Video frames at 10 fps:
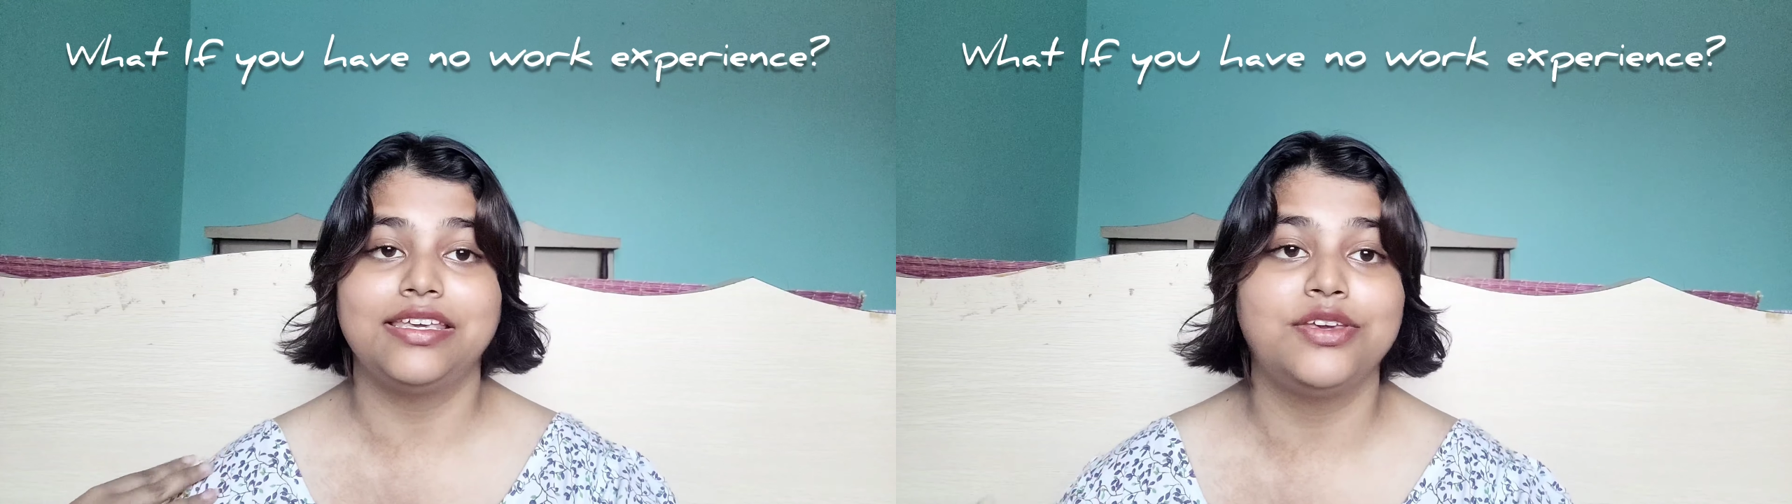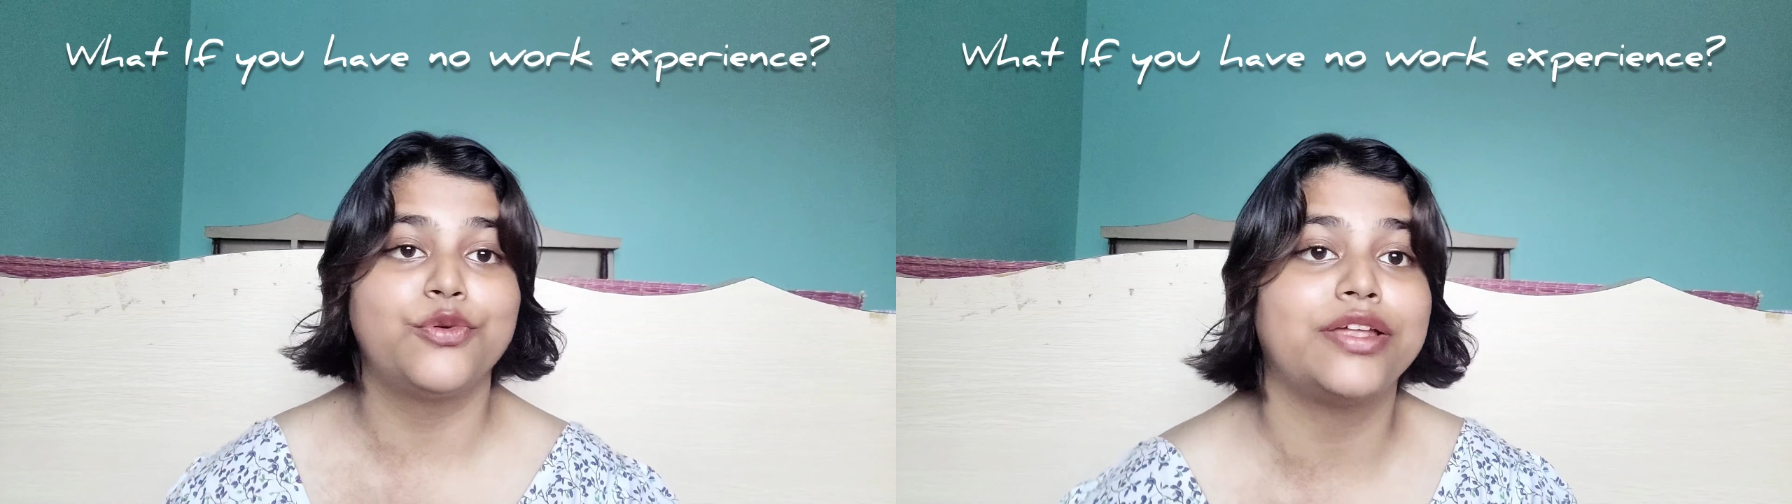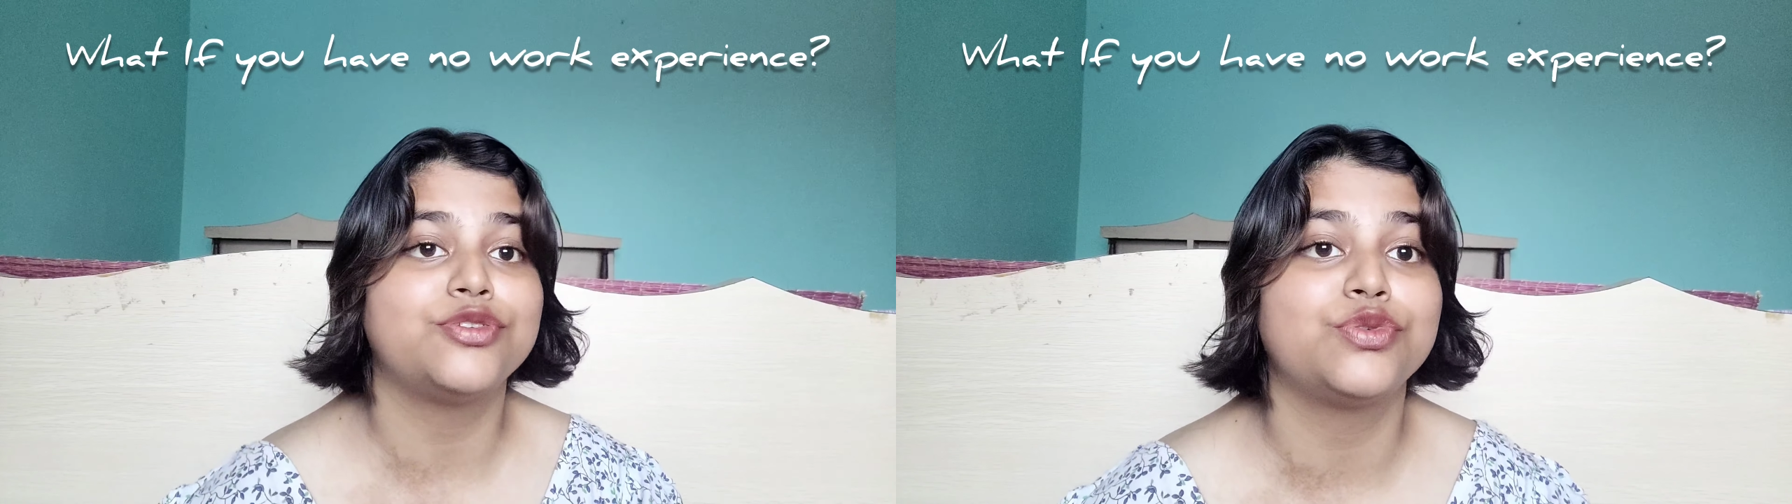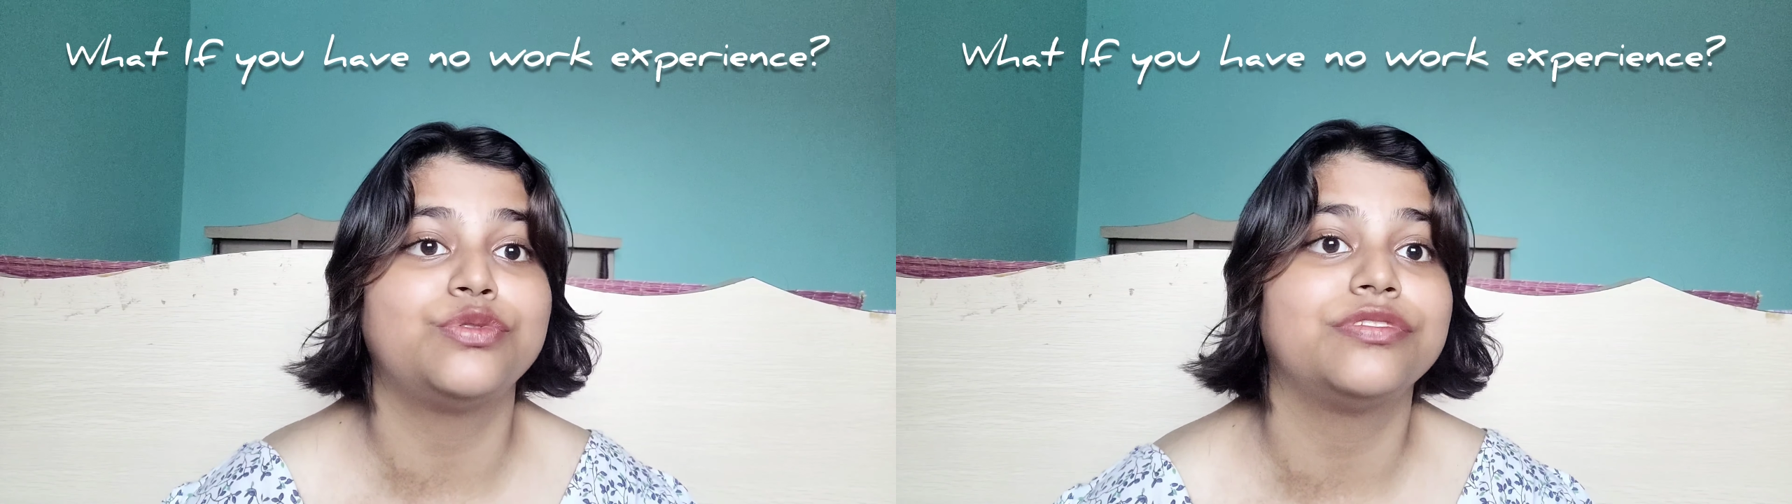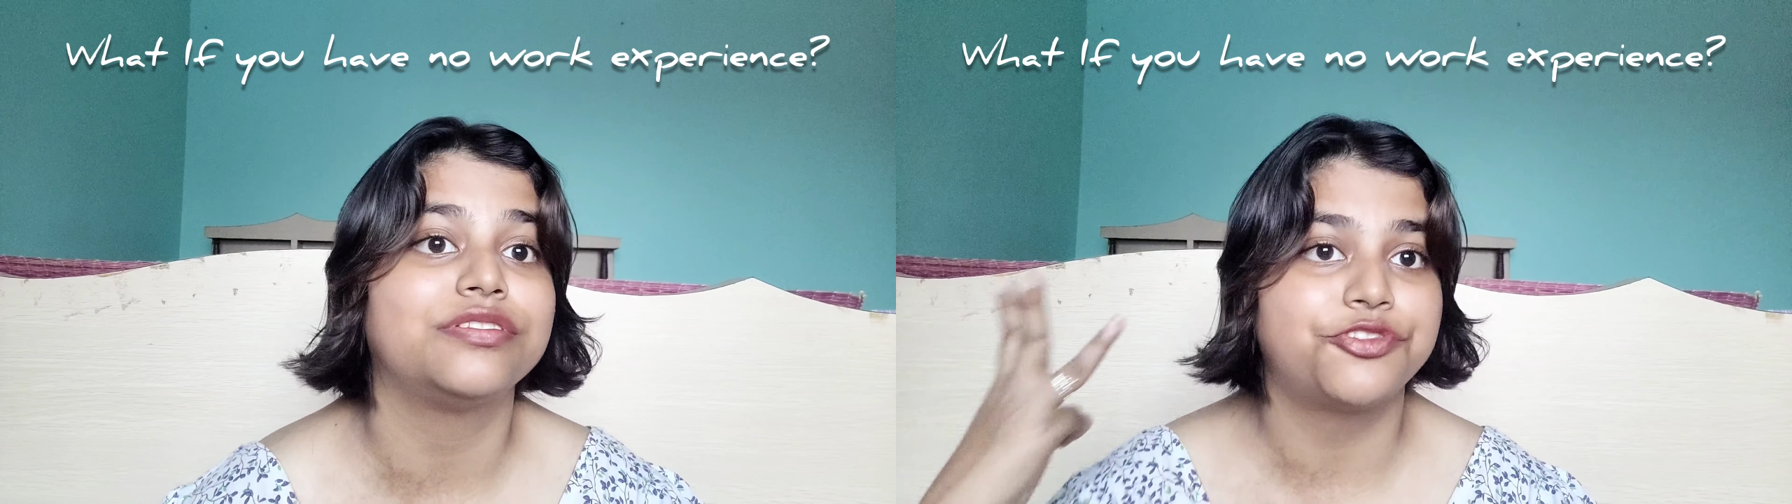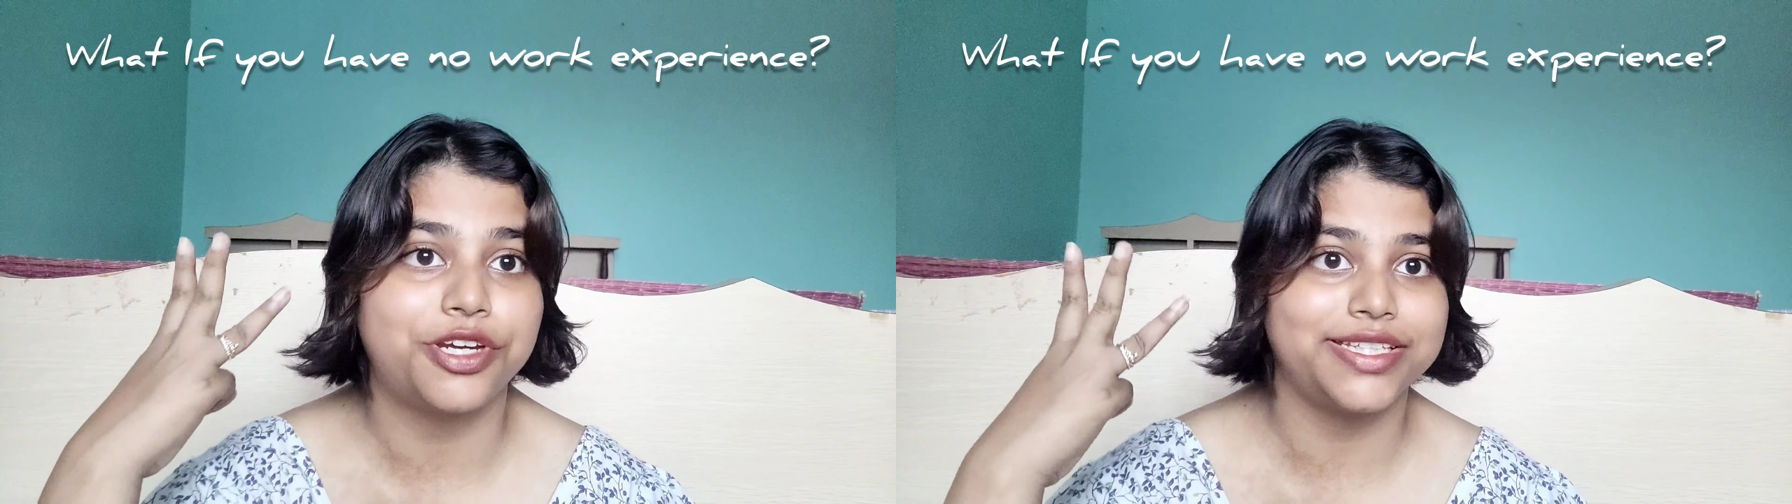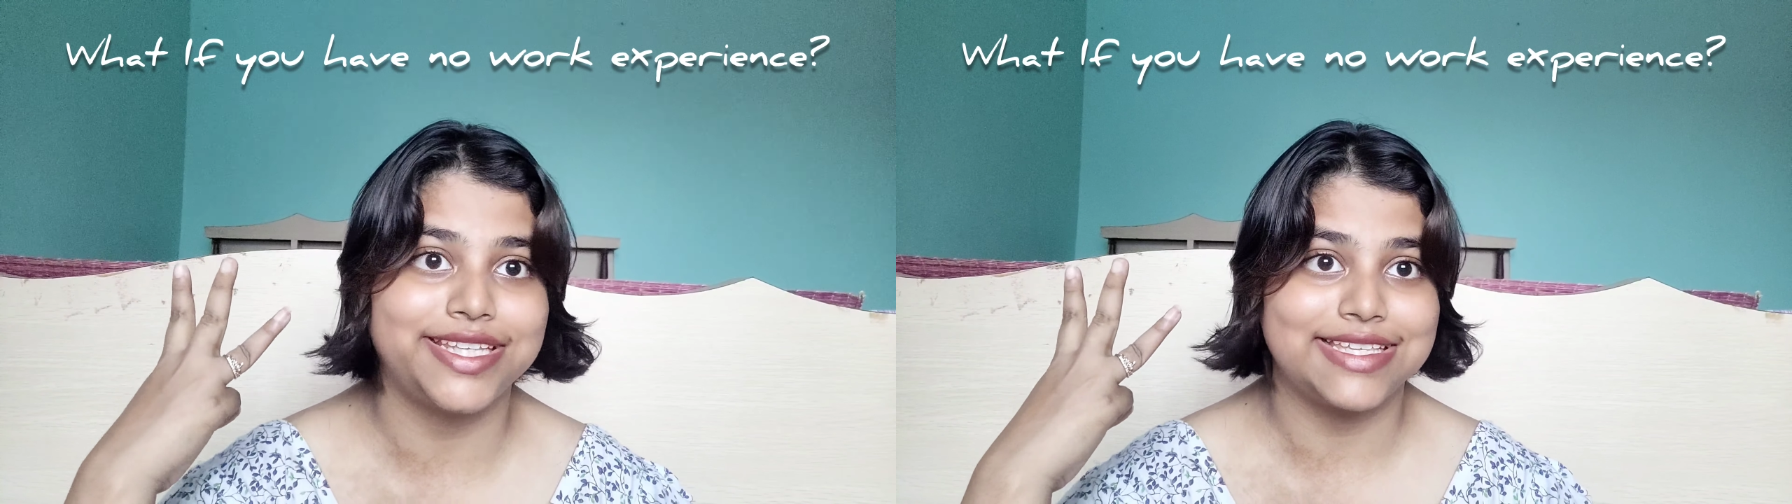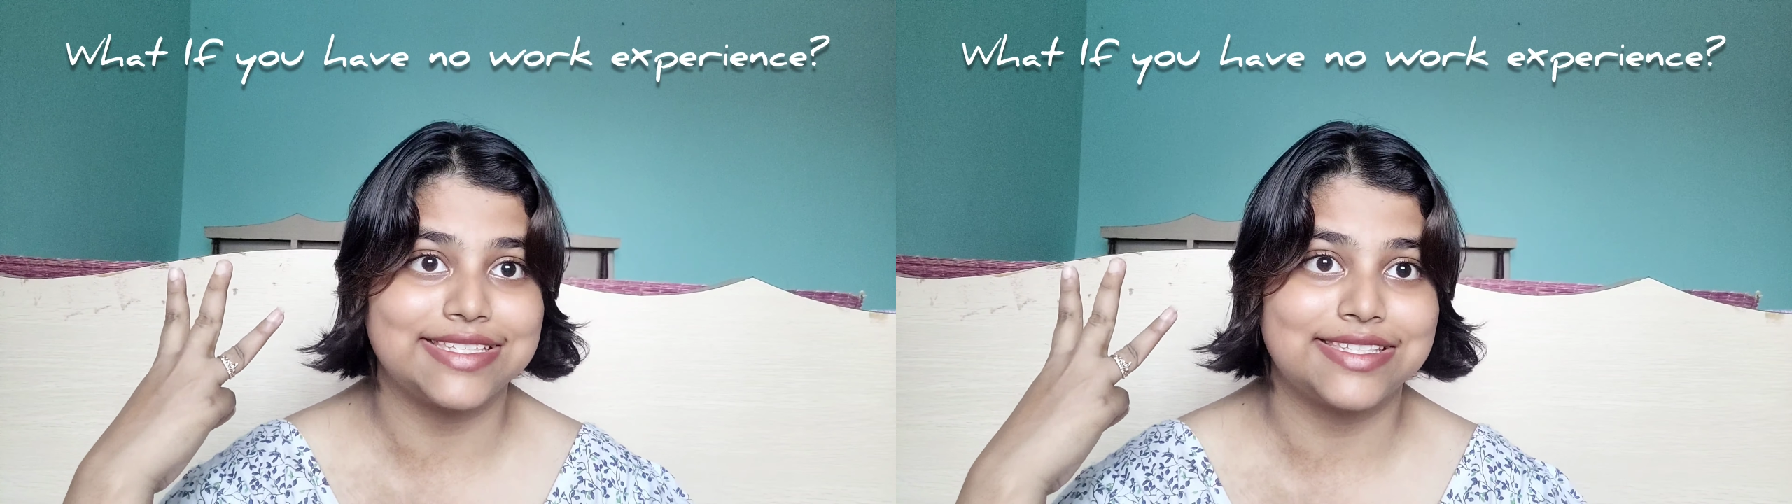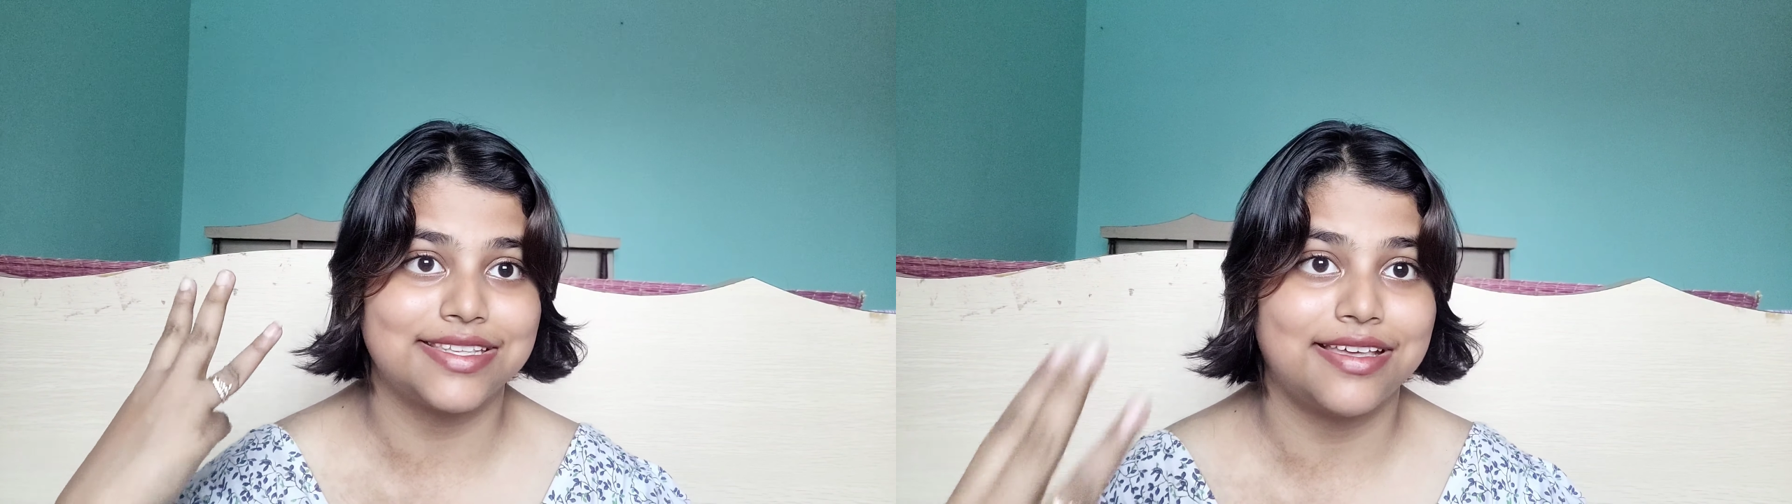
you can do 3 things.